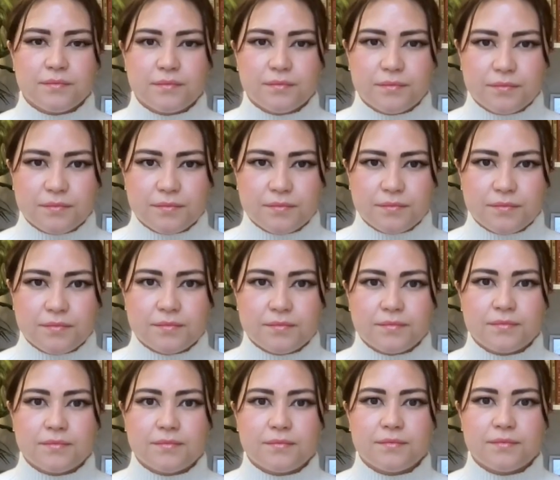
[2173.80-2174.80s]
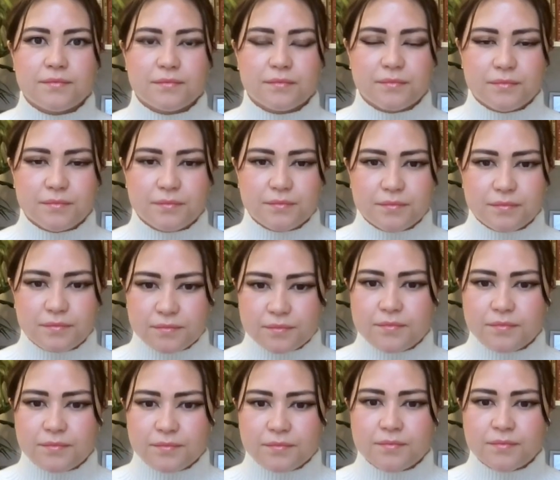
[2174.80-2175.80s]

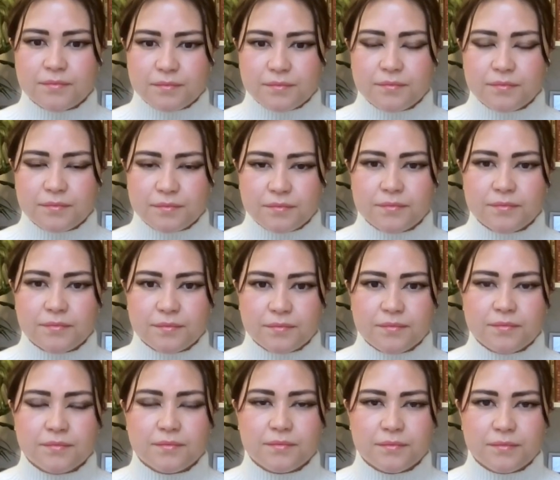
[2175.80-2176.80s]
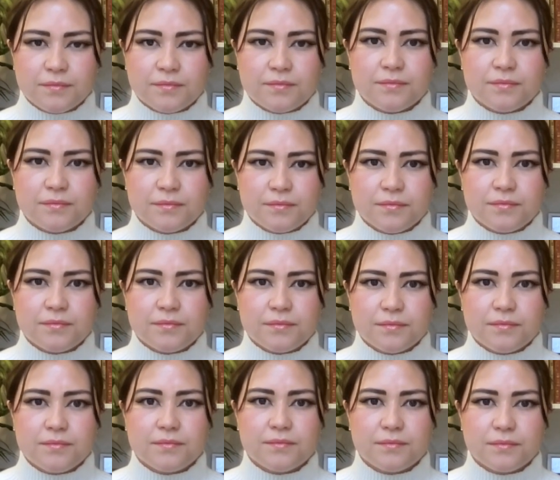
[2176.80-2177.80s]

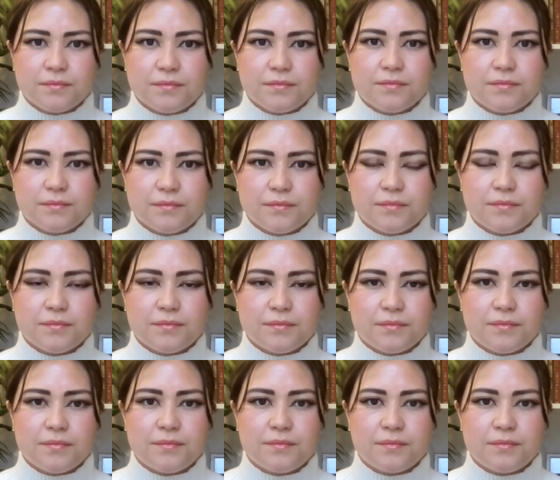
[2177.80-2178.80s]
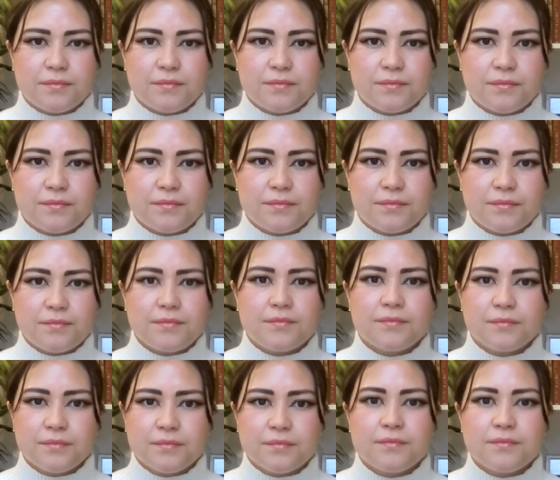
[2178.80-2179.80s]

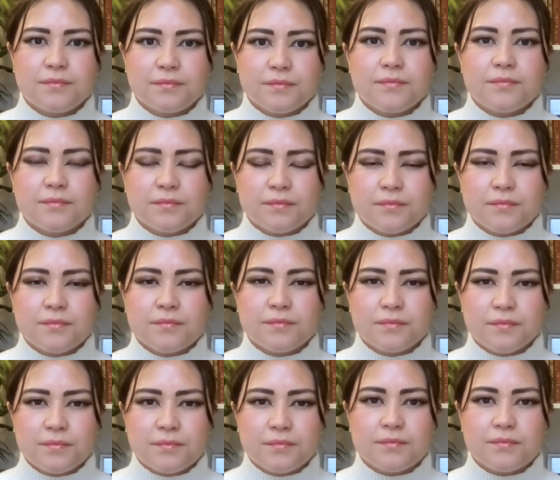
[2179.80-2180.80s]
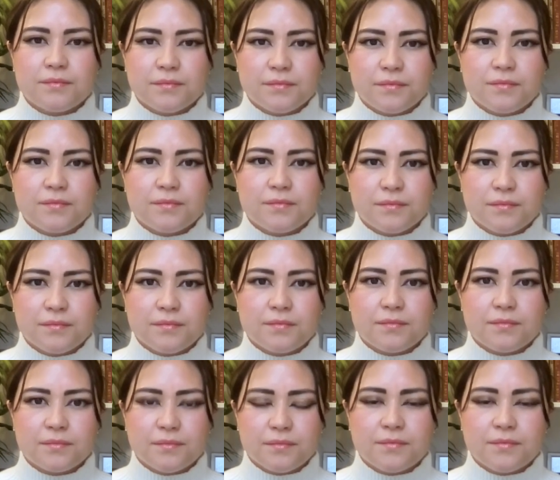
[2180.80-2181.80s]
This person isn't speaking.